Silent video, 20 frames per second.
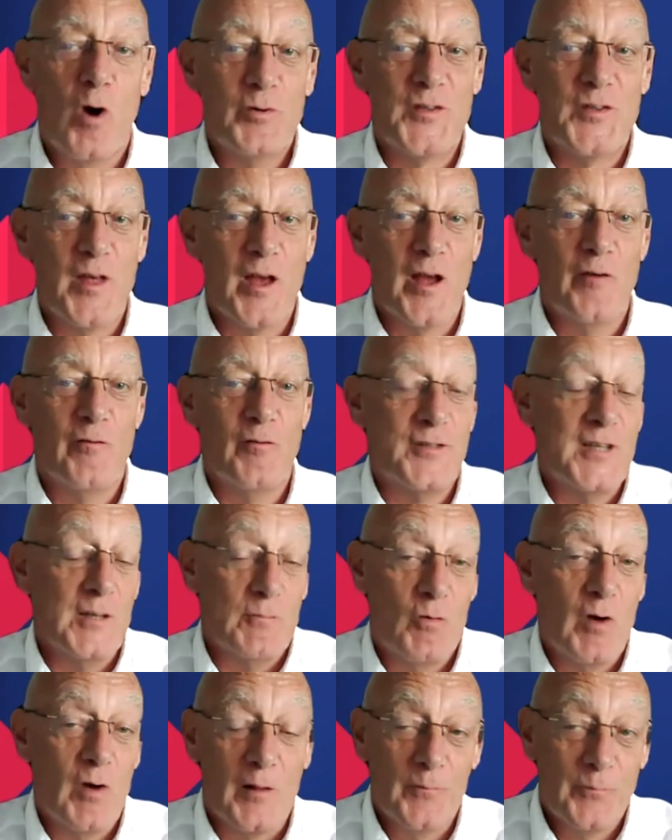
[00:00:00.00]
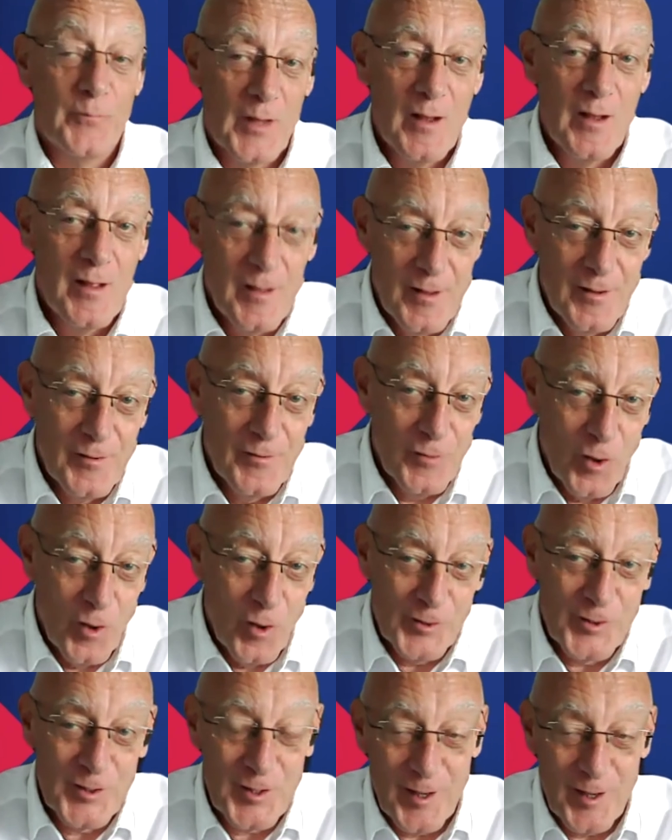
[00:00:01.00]
what, was the well?
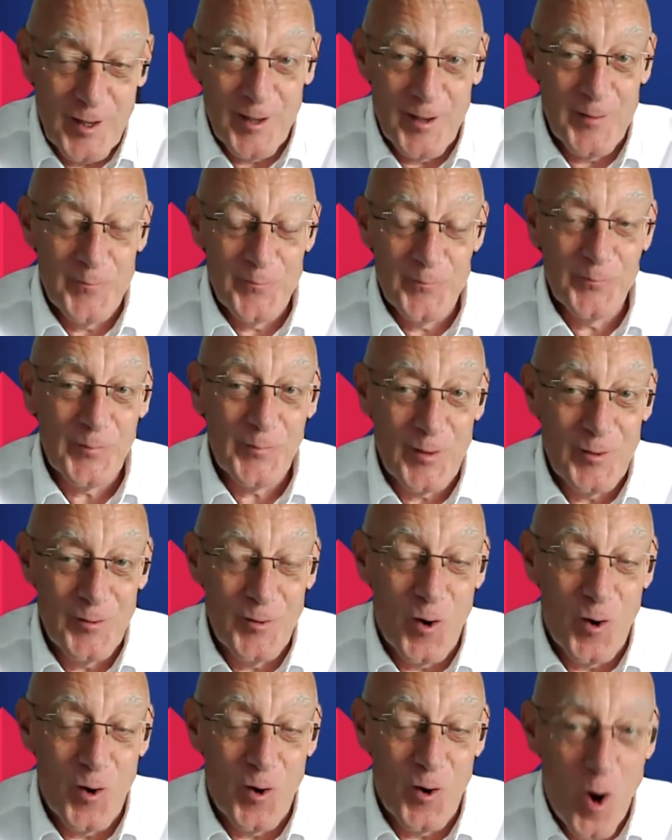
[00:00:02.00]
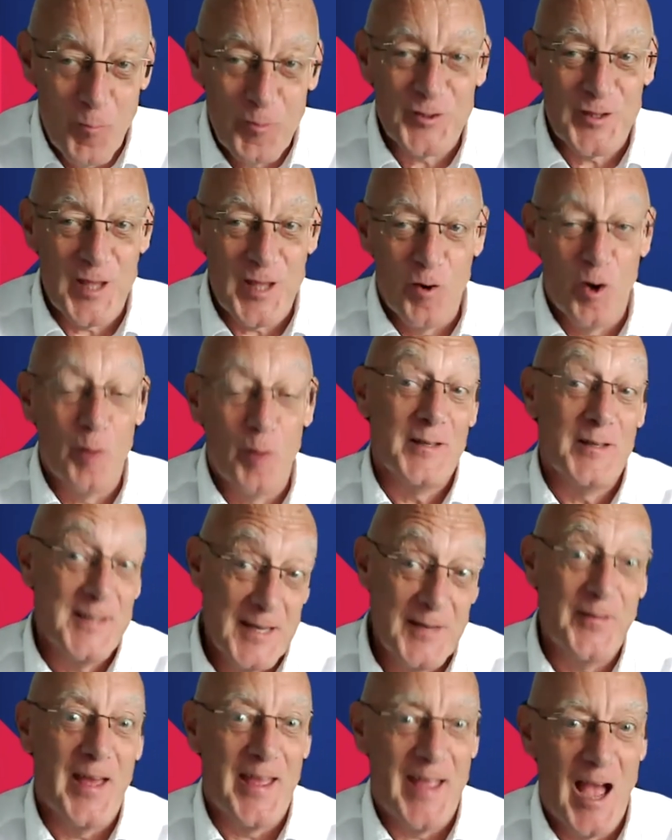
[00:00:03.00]
not um, not what was their role, but
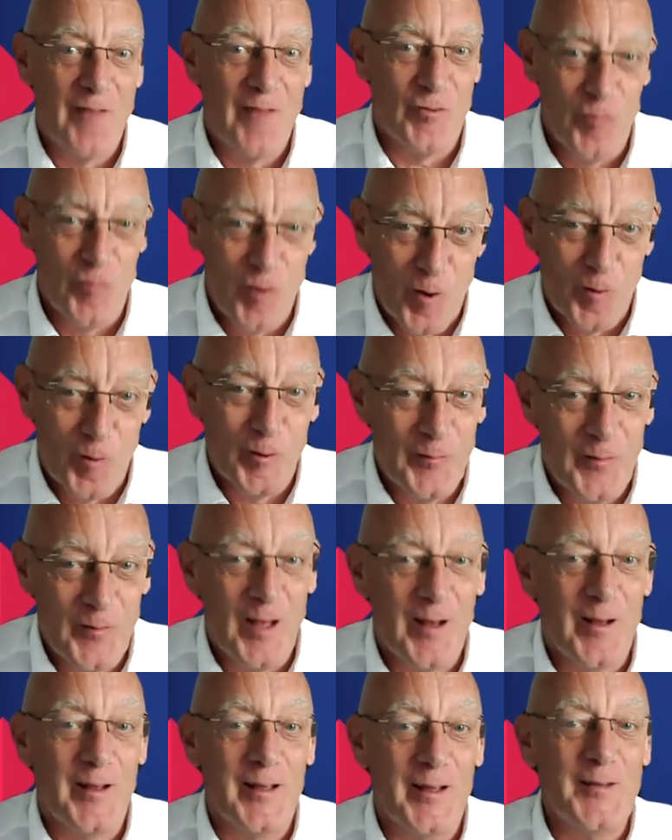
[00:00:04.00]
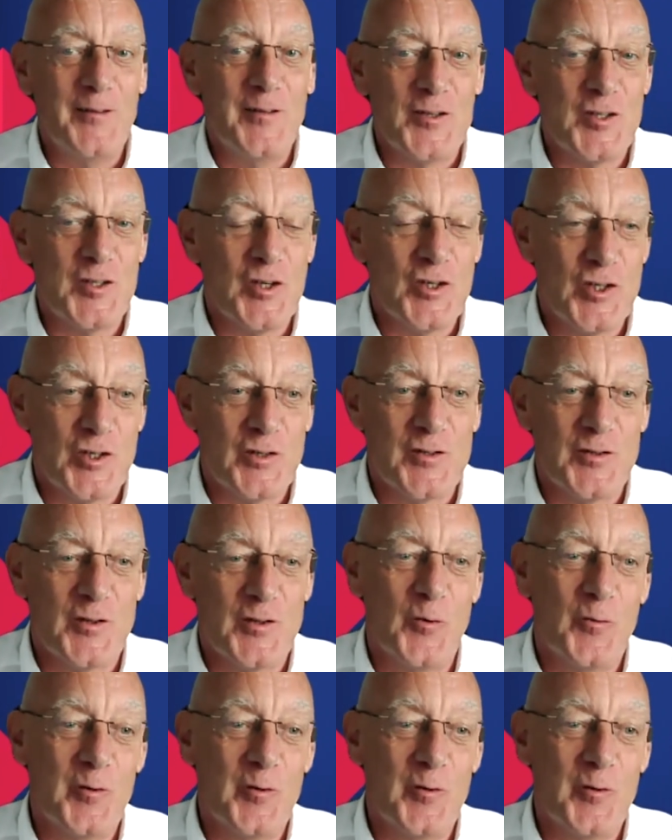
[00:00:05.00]
did they have a role uh, in decision? Yeah, yeah,